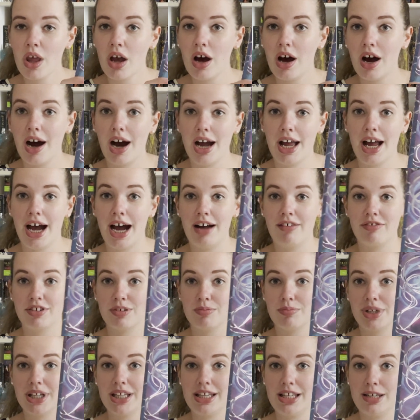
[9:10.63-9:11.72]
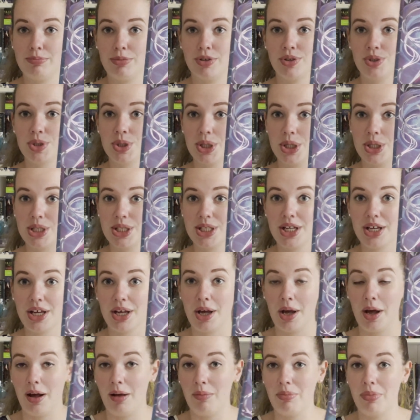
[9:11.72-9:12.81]
I have completely butchered
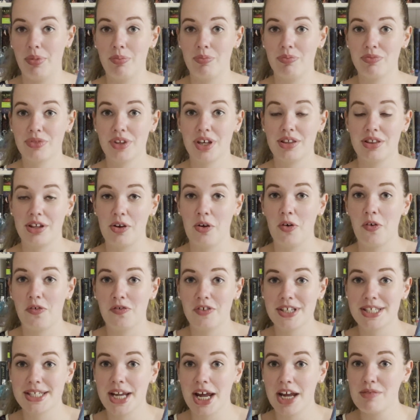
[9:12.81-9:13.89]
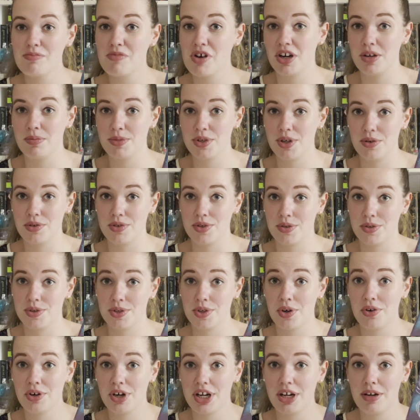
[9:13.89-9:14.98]
the author's name, I'm so
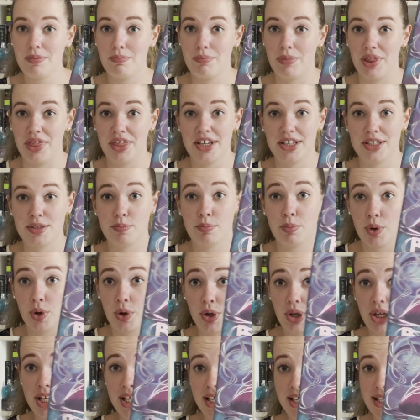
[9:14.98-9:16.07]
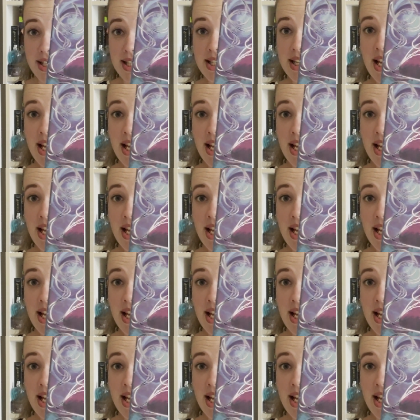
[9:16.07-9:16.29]
sorry, but this book is